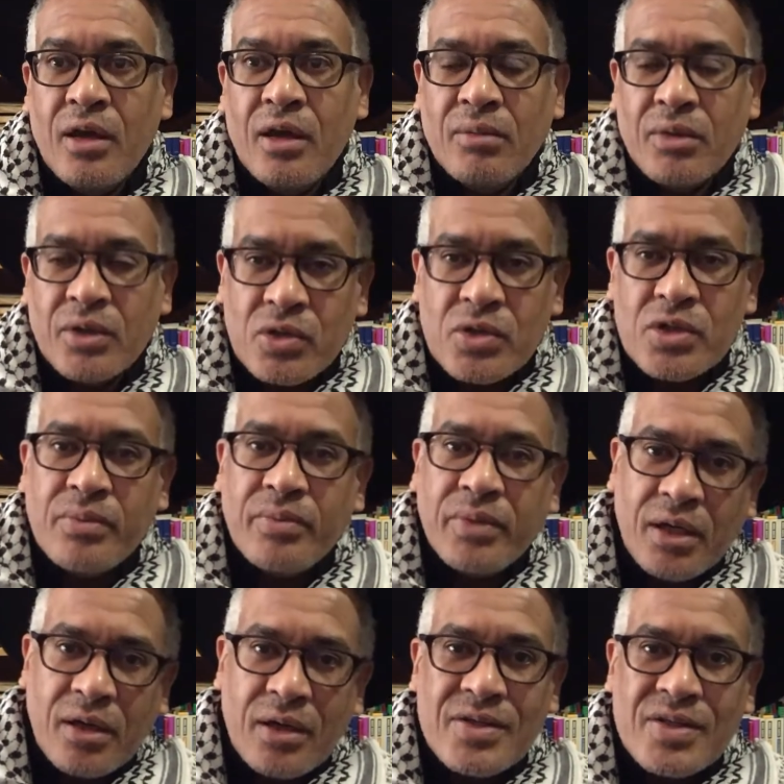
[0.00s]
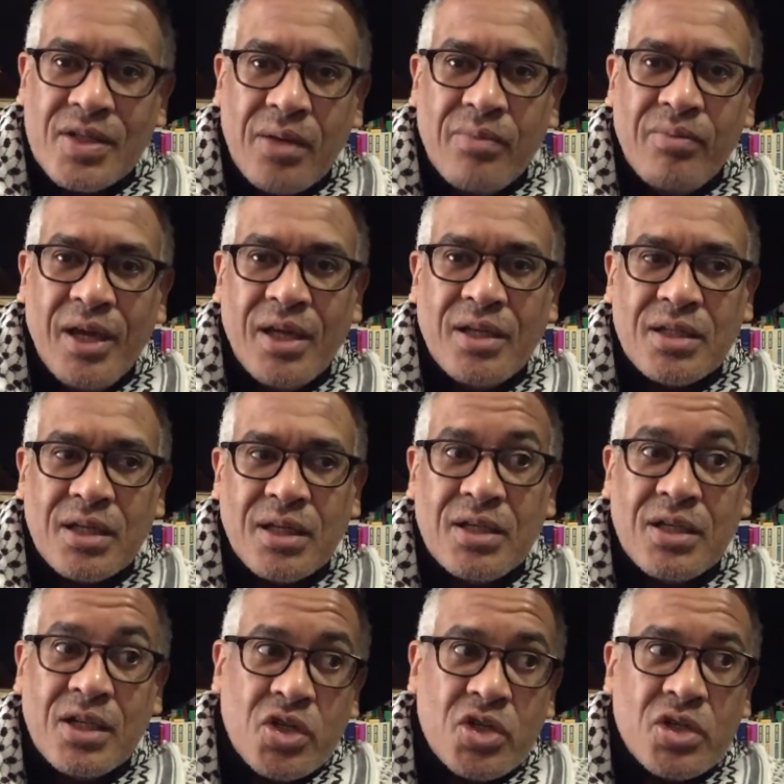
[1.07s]
but also because they met
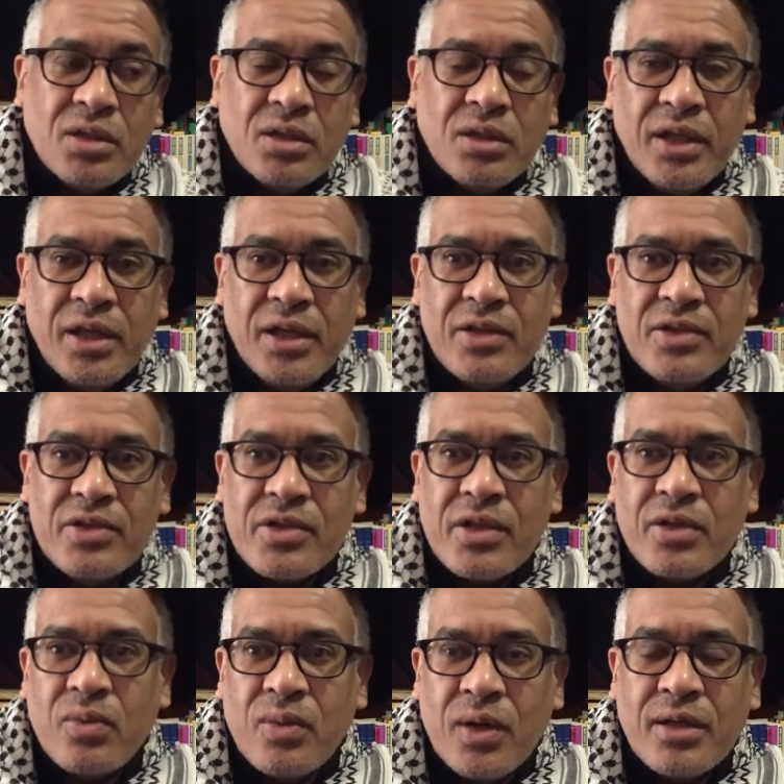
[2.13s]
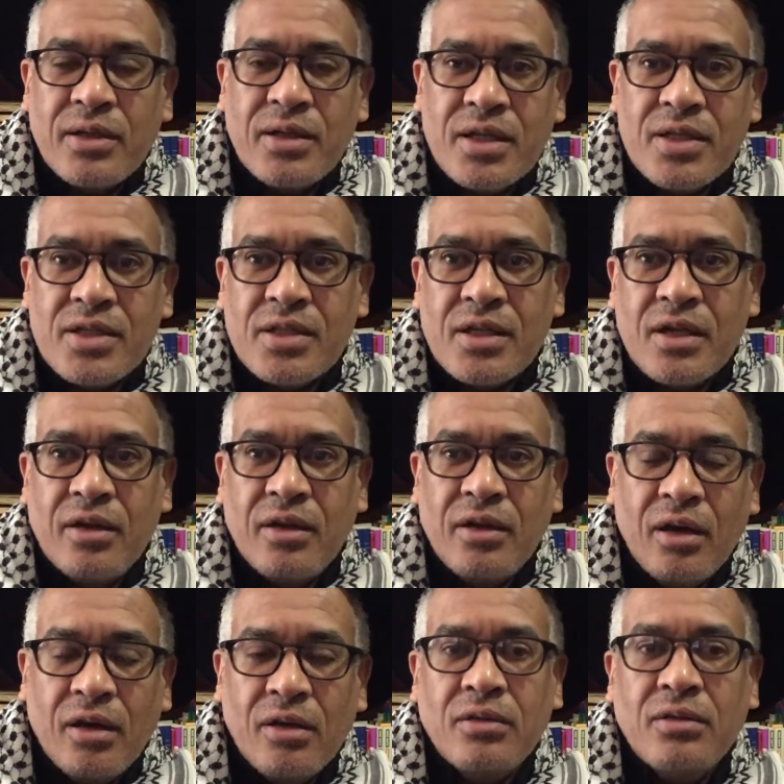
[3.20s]
additional needs that weren't necessarily
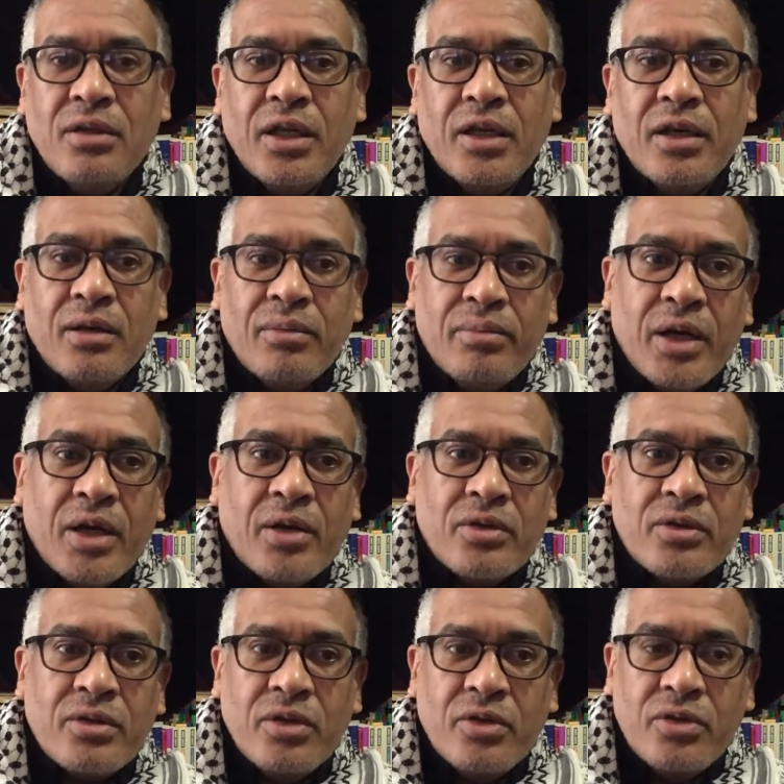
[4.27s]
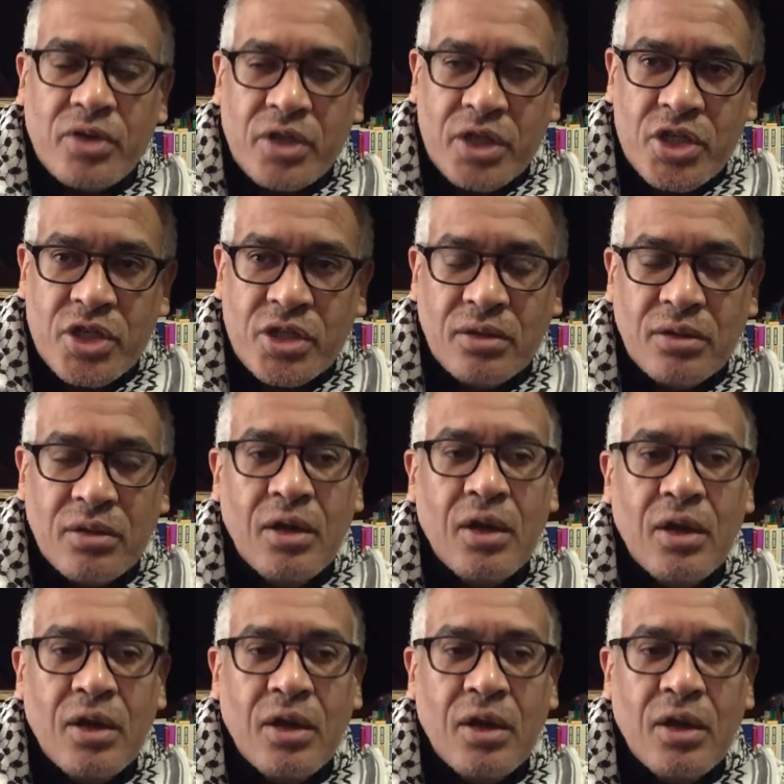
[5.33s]
only about nutrition